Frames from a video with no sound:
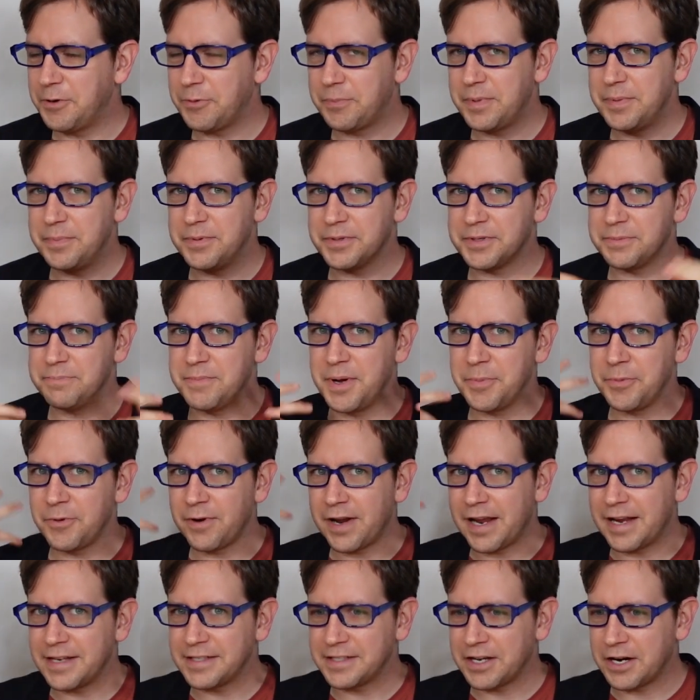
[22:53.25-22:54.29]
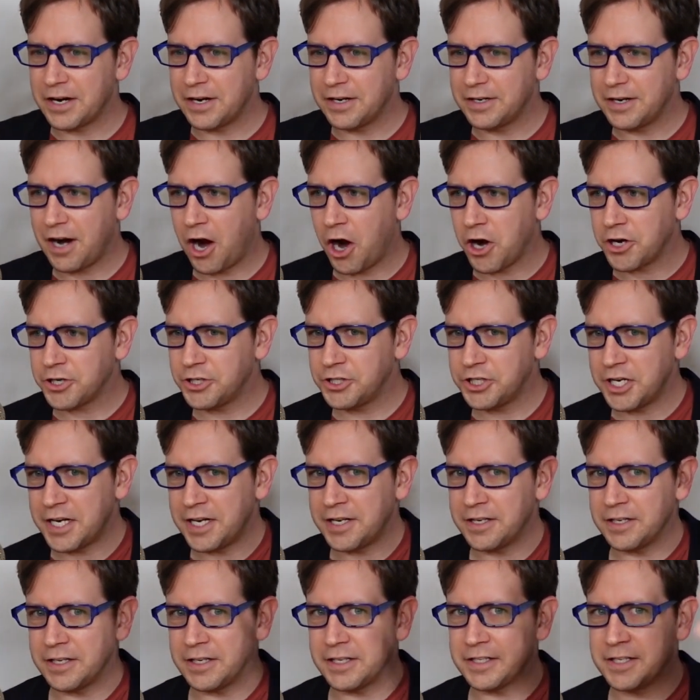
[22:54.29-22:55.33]
people's memories are
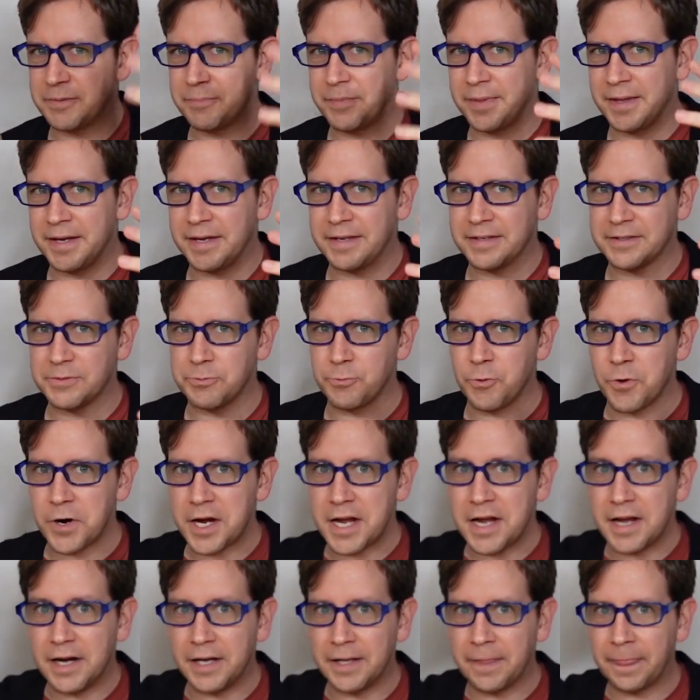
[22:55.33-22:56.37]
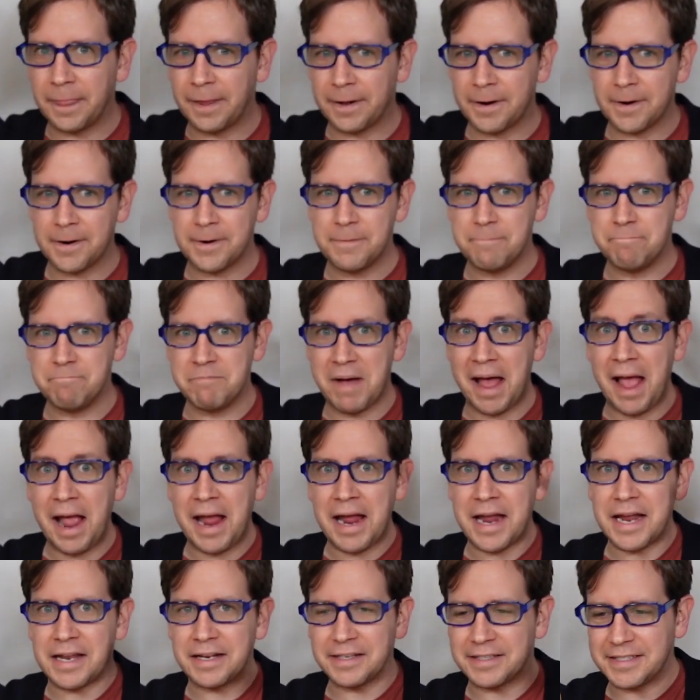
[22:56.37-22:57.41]
changing. Something's working on their
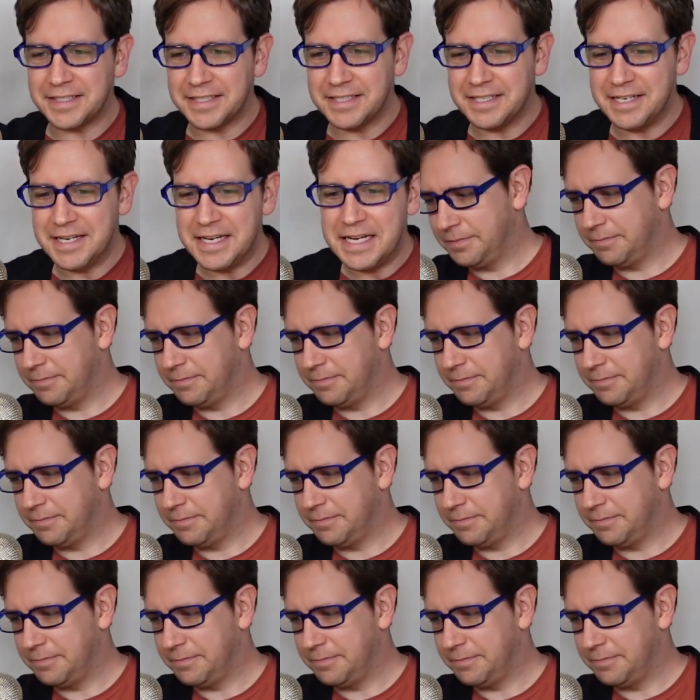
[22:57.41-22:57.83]
minds.